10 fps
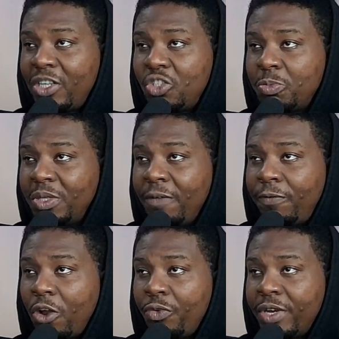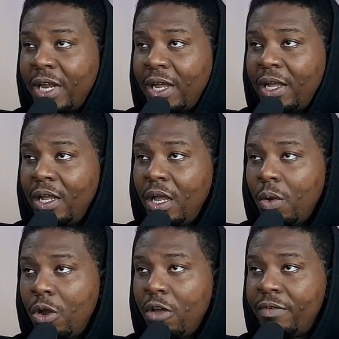should be near Florida.
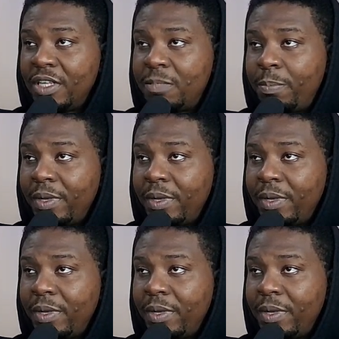One of these